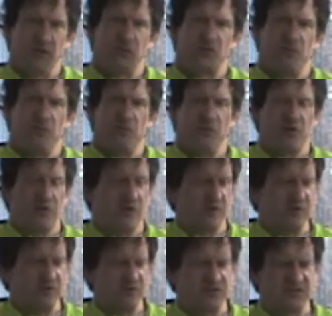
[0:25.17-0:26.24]
So the book
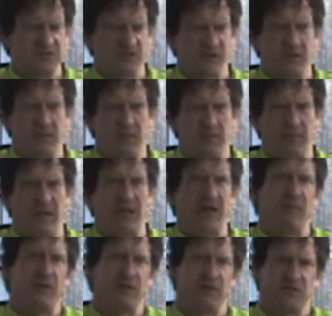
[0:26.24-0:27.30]
covers a
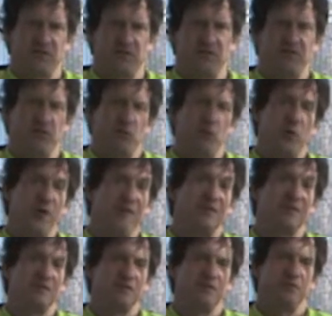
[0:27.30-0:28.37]
lot about the different
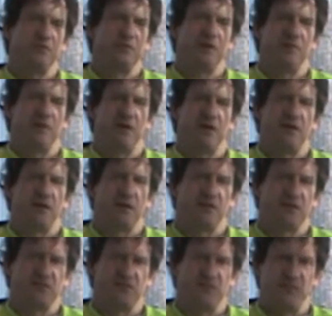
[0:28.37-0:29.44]
ways that you can
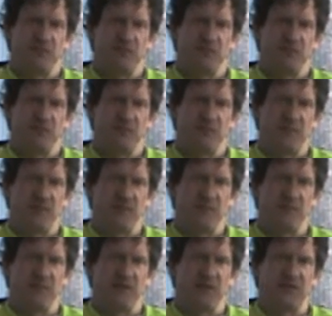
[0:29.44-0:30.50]
modernize from a
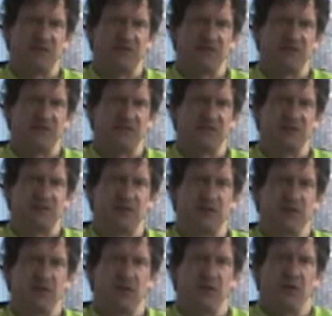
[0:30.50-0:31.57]
mainframe legacy system,